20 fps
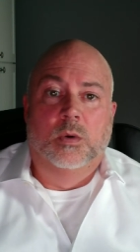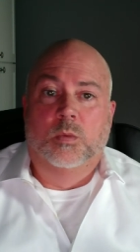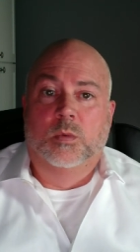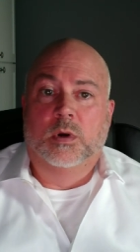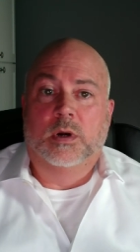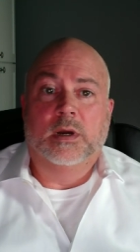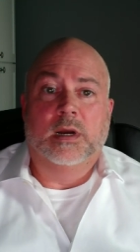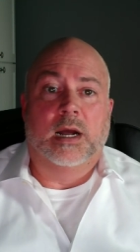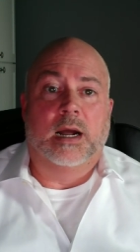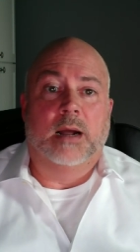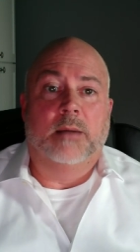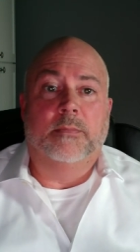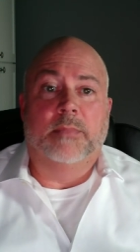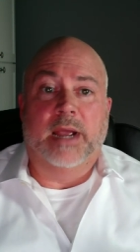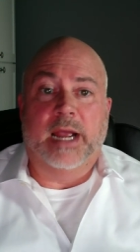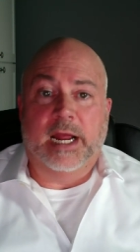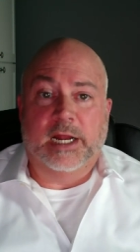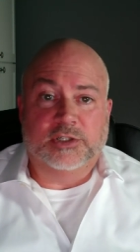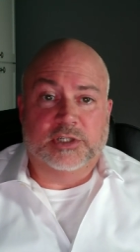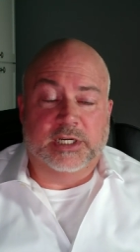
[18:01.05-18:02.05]
we're not
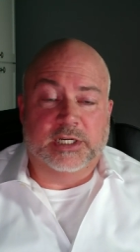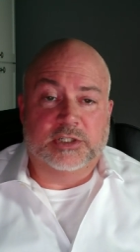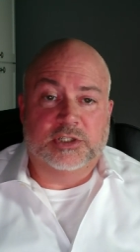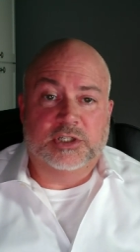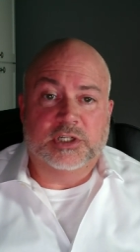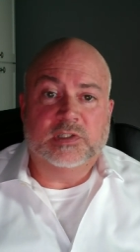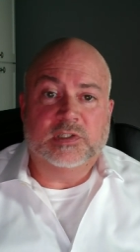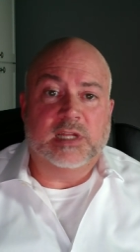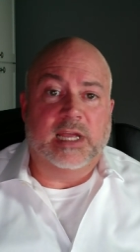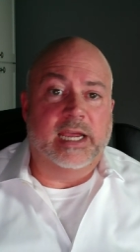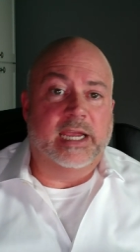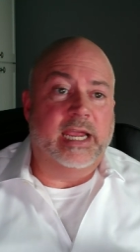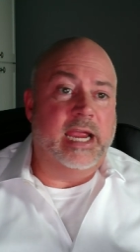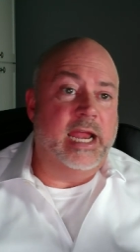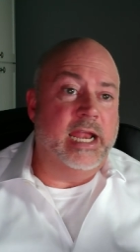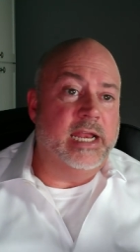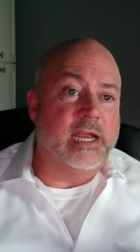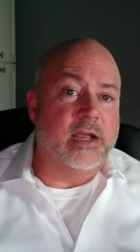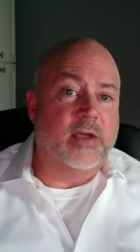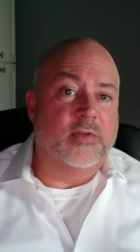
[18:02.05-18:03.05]
magic. Just like
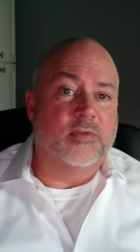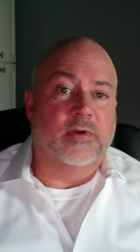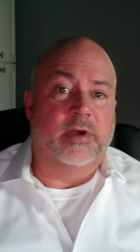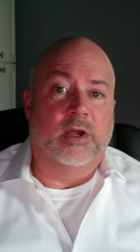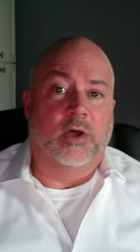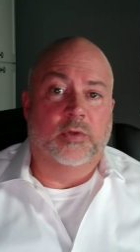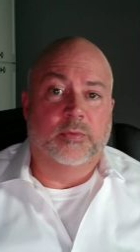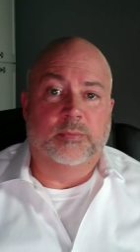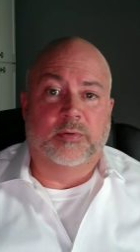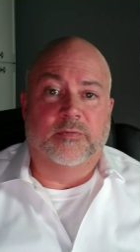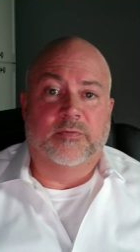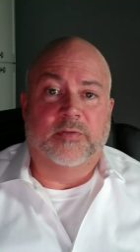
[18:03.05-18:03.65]
any other health